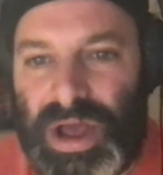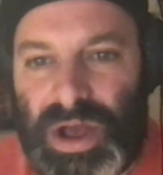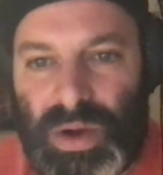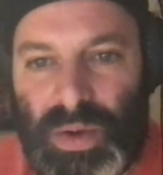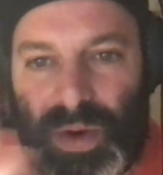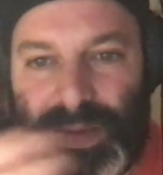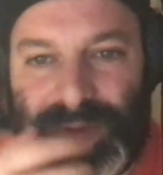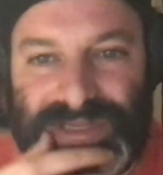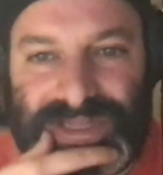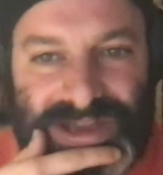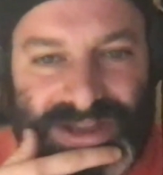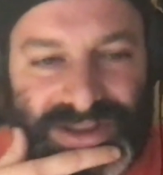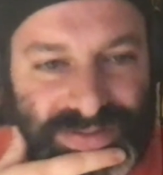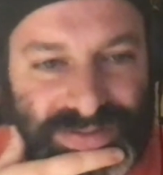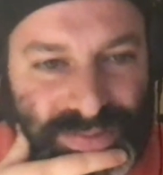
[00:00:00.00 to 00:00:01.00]
what was the
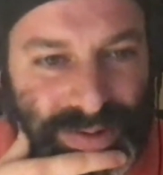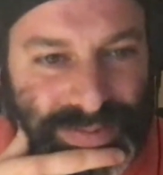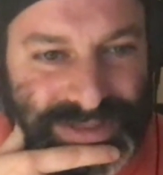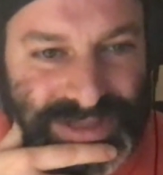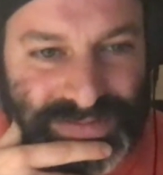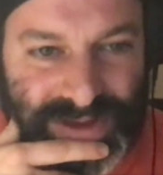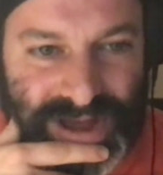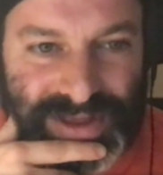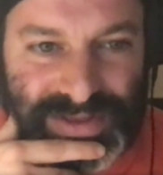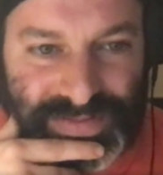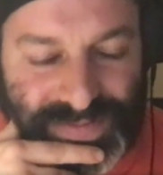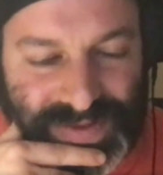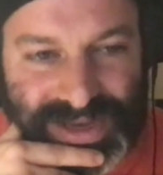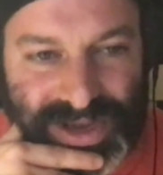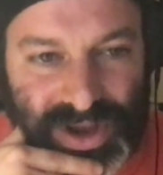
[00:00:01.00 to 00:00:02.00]
other, what was the other
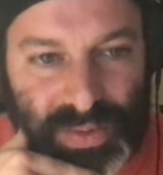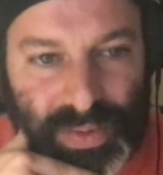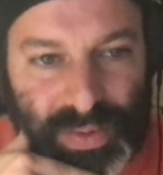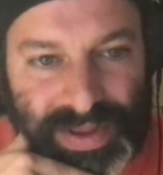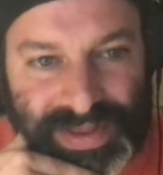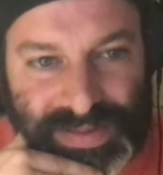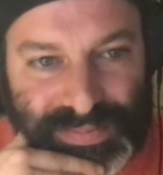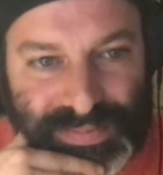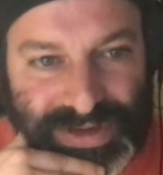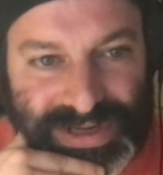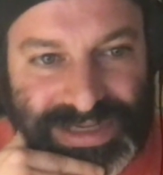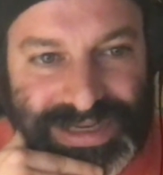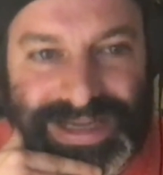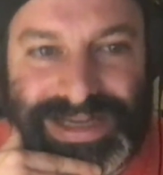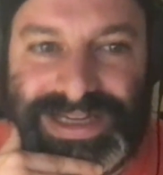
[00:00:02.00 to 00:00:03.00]
video one that
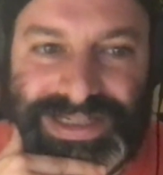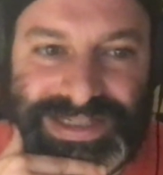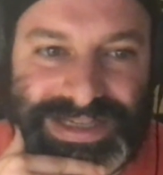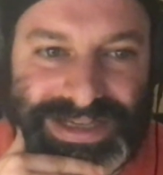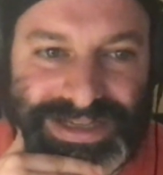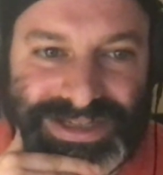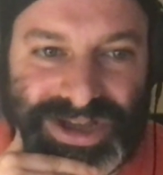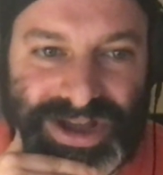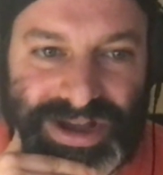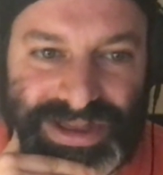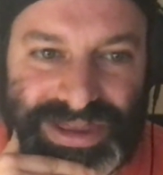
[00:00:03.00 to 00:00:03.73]
predated TikTok? That